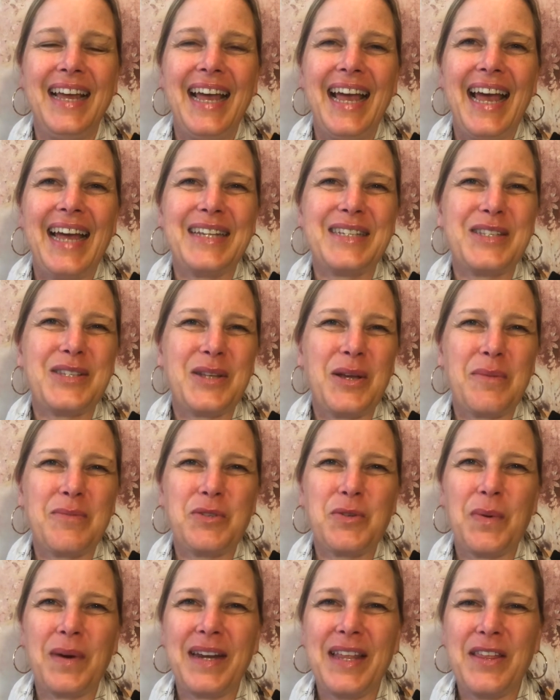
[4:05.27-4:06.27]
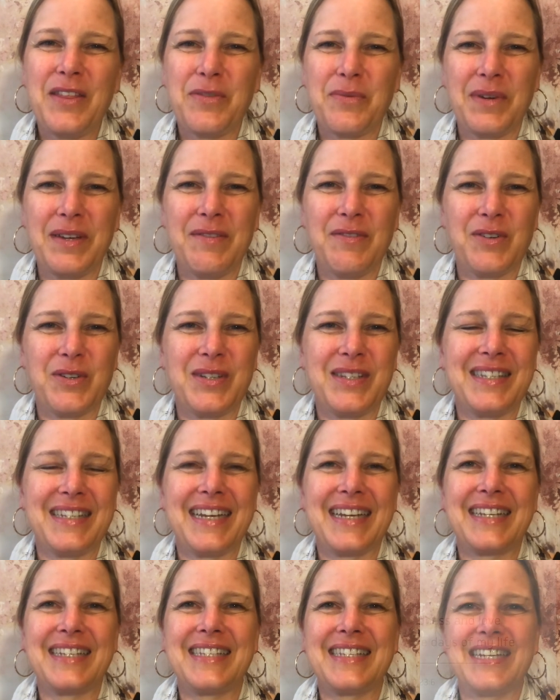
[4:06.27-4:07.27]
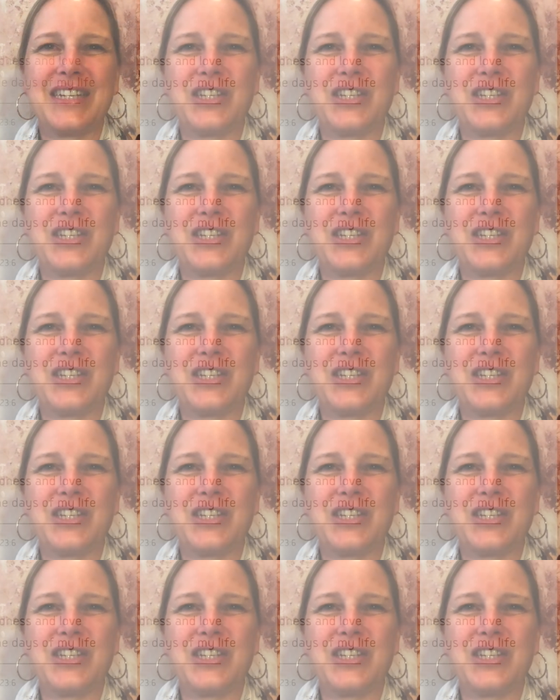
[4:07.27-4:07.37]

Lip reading: And Psalm 23 verse 6 says,